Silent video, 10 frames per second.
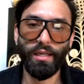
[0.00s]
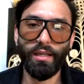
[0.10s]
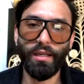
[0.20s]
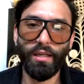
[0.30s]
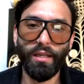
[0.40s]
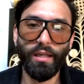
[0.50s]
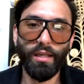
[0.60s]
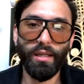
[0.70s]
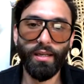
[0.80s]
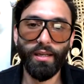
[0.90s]

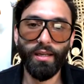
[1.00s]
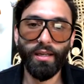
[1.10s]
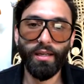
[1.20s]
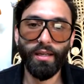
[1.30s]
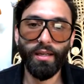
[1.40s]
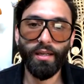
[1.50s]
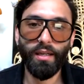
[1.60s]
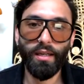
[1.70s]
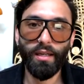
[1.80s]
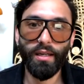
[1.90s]

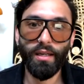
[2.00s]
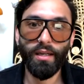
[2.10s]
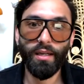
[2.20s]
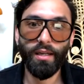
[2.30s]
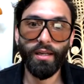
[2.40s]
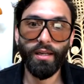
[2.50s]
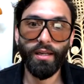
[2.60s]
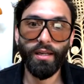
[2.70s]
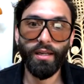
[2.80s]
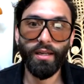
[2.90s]
This person isn't speaking.